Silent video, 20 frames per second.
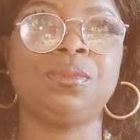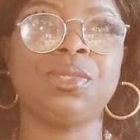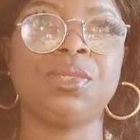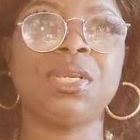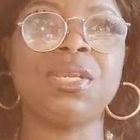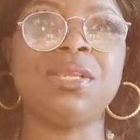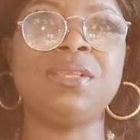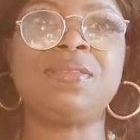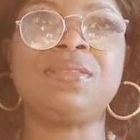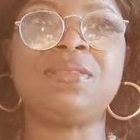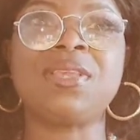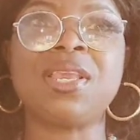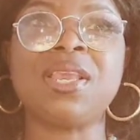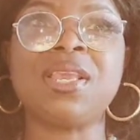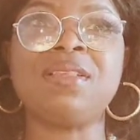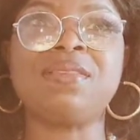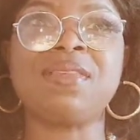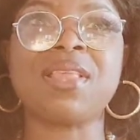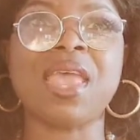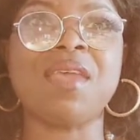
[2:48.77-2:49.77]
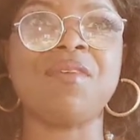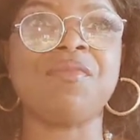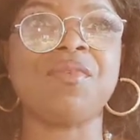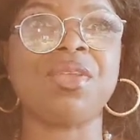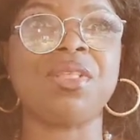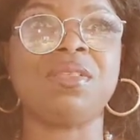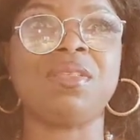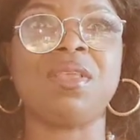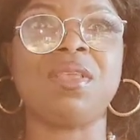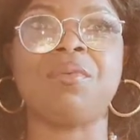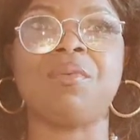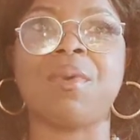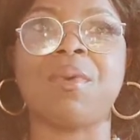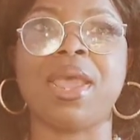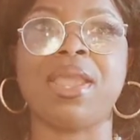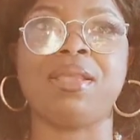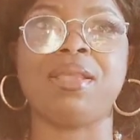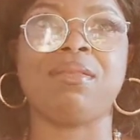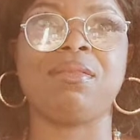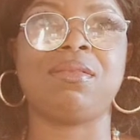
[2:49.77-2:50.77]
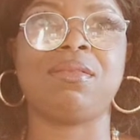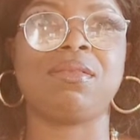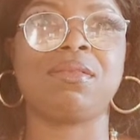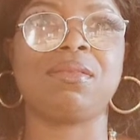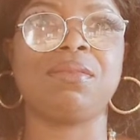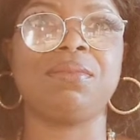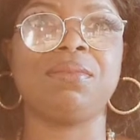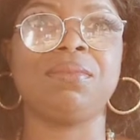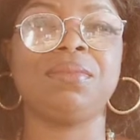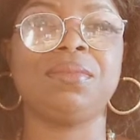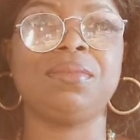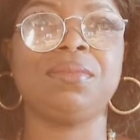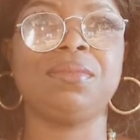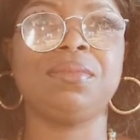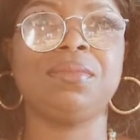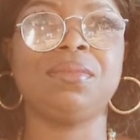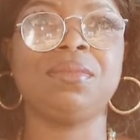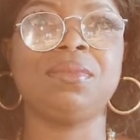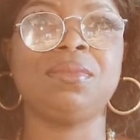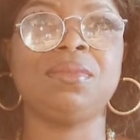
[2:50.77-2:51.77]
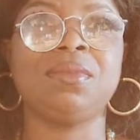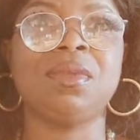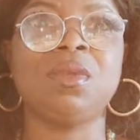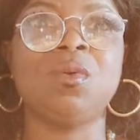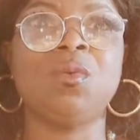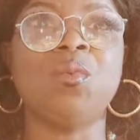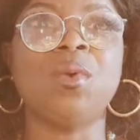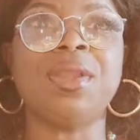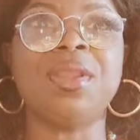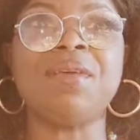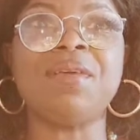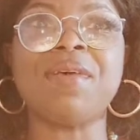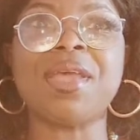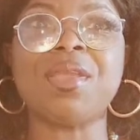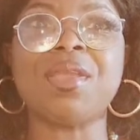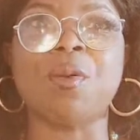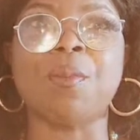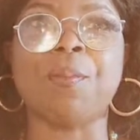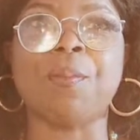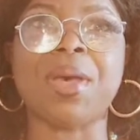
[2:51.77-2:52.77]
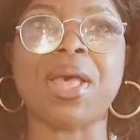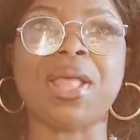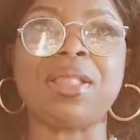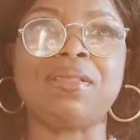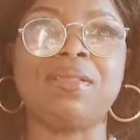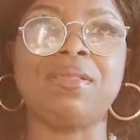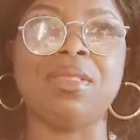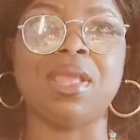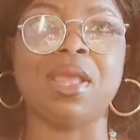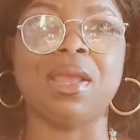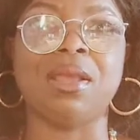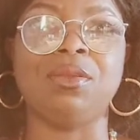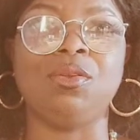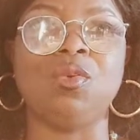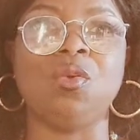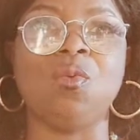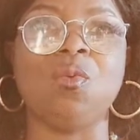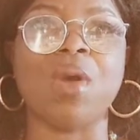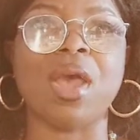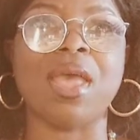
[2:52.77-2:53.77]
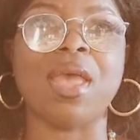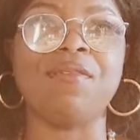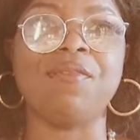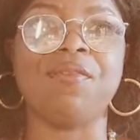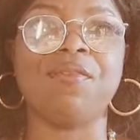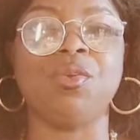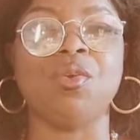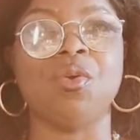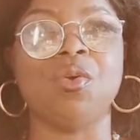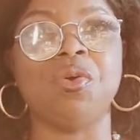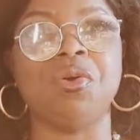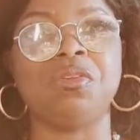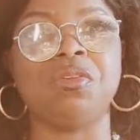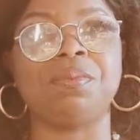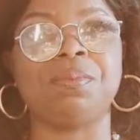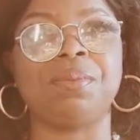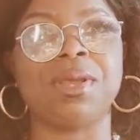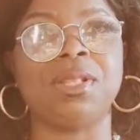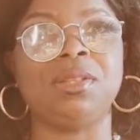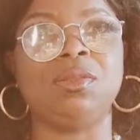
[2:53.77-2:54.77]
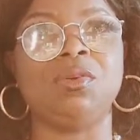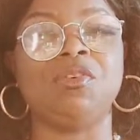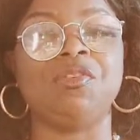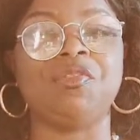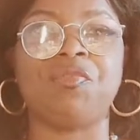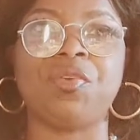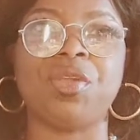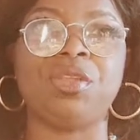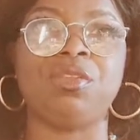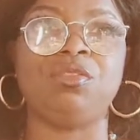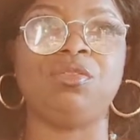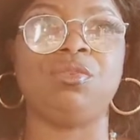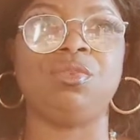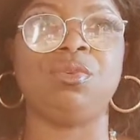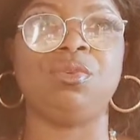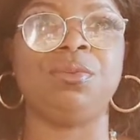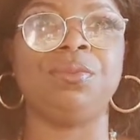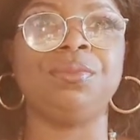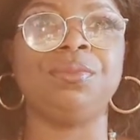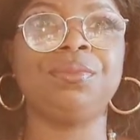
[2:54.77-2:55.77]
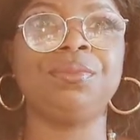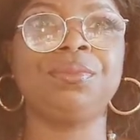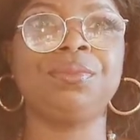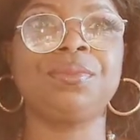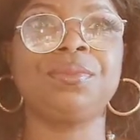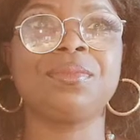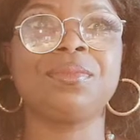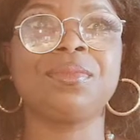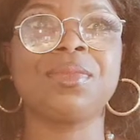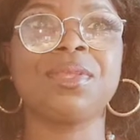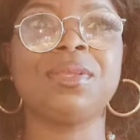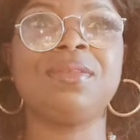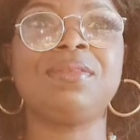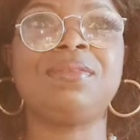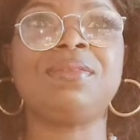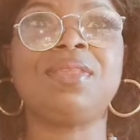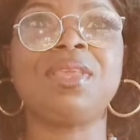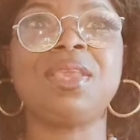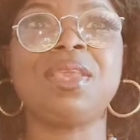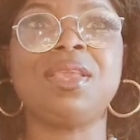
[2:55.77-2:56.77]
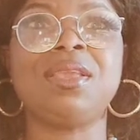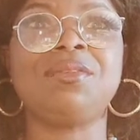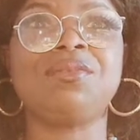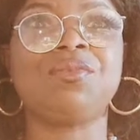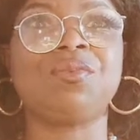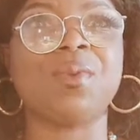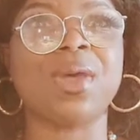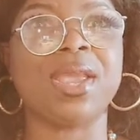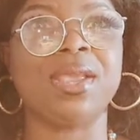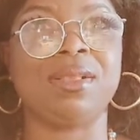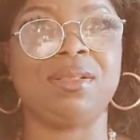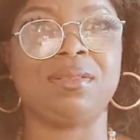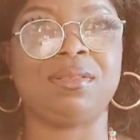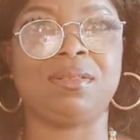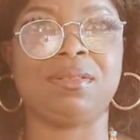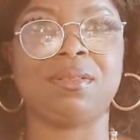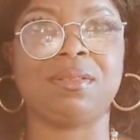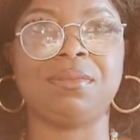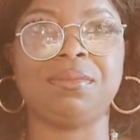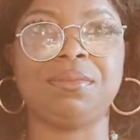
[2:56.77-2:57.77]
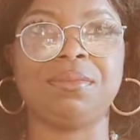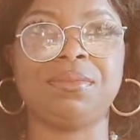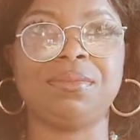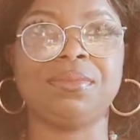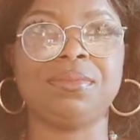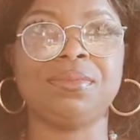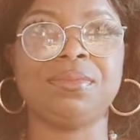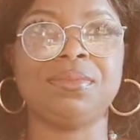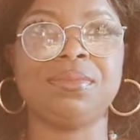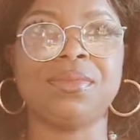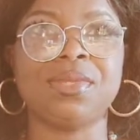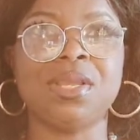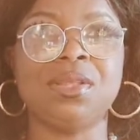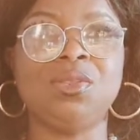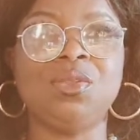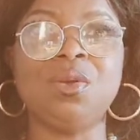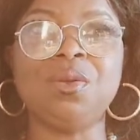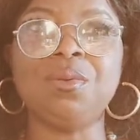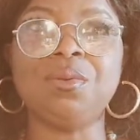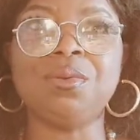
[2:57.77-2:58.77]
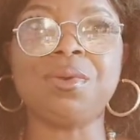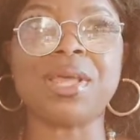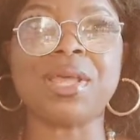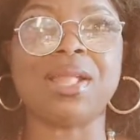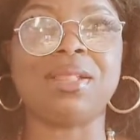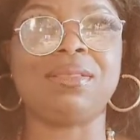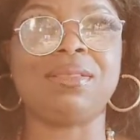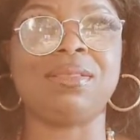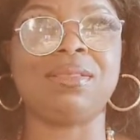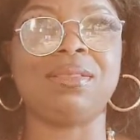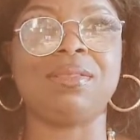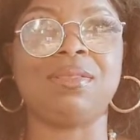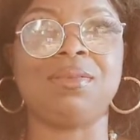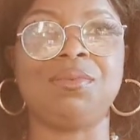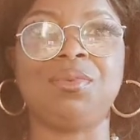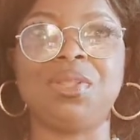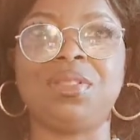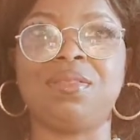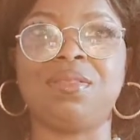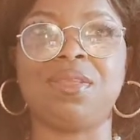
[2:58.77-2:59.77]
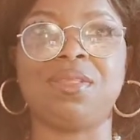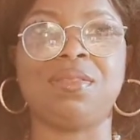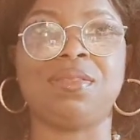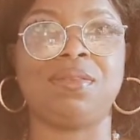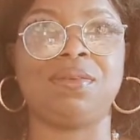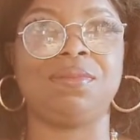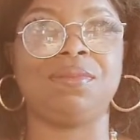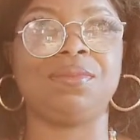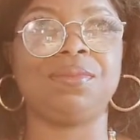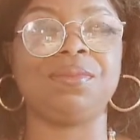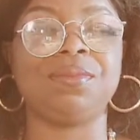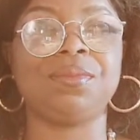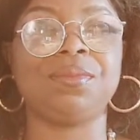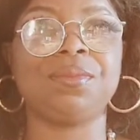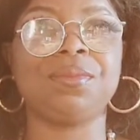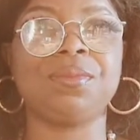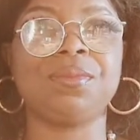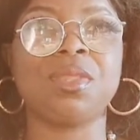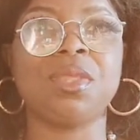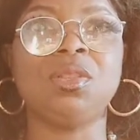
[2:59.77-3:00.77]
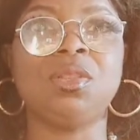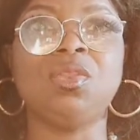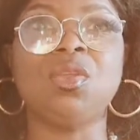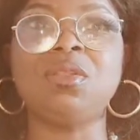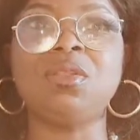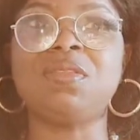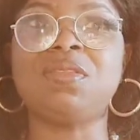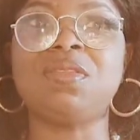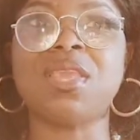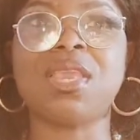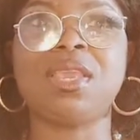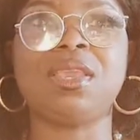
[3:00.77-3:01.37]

Set everything right. Whenever your partner, your wife, your husband offends you, see it right. Don't look at it retentive. Don't take